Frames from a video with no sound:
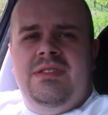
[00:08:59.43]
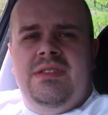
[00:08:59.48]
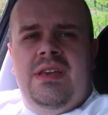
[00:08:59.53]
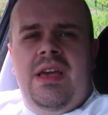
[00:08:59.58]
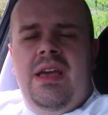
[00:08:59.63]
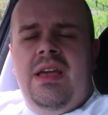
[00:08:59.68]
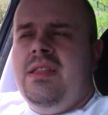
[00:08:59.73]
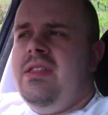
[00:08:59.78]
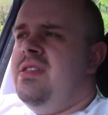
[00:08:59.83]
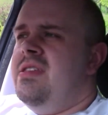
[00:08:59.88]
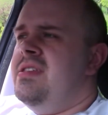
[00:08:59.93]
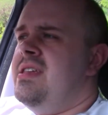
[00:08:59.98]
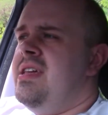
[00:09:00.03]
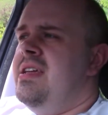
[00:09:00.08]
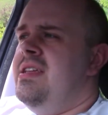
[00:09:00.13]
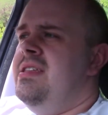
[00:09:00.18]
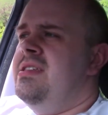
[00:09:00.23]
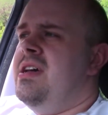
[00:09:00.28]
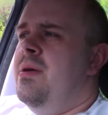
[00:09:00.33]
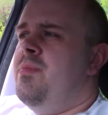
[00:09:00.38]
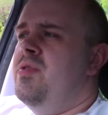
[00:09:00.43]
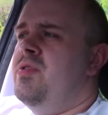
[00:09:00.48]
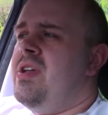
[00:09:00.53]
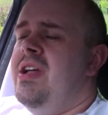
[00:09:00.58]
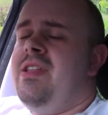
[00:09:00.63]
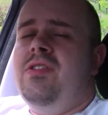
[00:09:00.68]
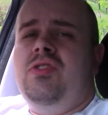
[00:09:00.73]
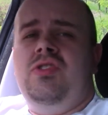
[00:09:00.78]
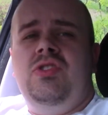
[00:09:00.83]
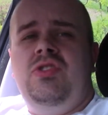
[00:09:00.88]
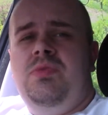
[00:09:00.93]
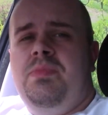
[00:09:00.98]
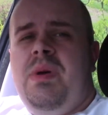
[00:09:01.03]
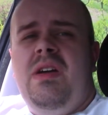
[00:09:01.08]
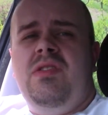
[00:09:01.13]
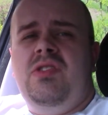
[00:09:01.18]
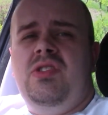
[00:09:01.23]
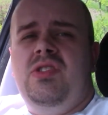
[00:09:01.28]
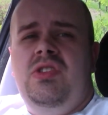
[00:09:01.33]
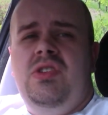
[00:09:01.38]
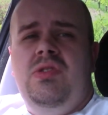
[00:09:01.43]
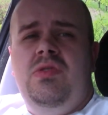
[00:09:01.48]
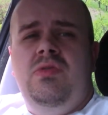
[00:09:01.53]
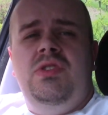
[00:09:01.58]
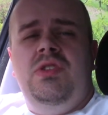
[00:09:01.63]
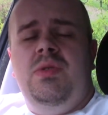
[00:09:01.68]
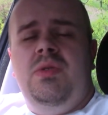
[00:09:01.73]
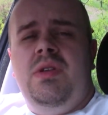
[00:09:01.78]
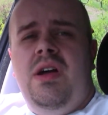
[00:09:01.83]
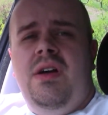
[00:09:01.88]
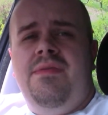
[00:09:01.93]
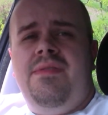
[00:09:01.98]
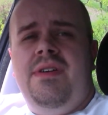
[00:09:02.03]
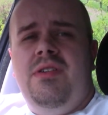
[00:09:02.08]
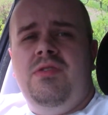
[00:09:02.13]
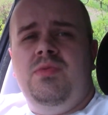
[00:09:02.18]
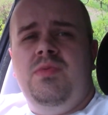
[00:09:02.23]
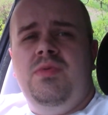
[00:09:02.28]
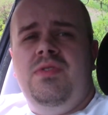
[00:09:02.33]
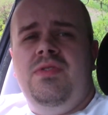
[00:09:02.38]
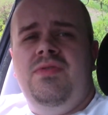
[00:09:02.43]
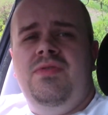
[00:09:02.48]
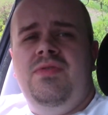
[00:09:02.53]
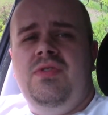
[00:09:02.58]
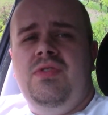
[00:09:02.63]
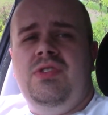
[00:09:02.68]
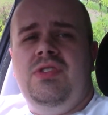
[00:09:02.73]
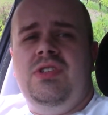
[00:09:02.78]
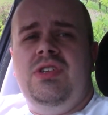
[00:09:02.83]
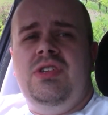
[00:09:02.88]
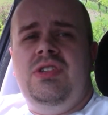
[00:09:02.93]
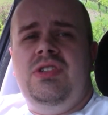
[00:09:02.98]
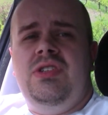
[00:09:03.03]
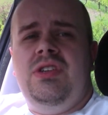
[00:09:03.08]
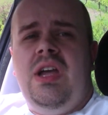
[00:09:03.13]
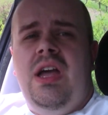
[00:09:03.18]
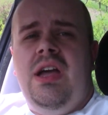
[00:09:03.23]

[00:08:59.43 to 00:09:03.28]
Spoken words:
And the second time, I lost about 2.5 hours worth of footage.